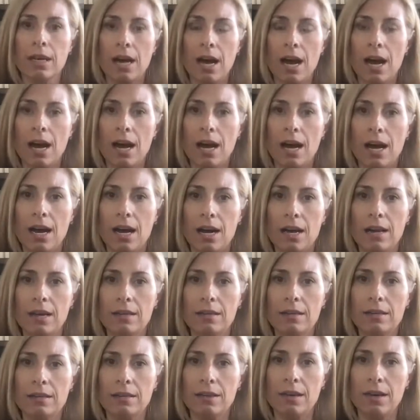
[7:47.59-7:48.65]
I
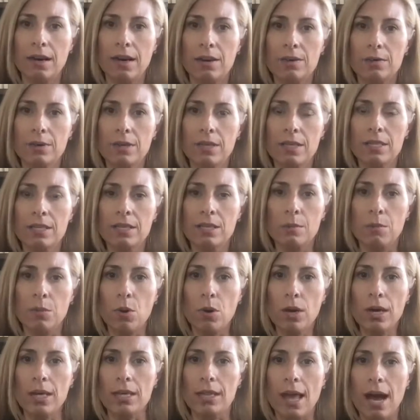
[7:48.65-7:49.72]
don't really see the
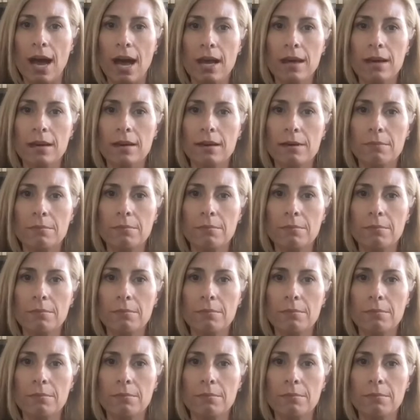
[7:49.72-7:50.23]
point in that.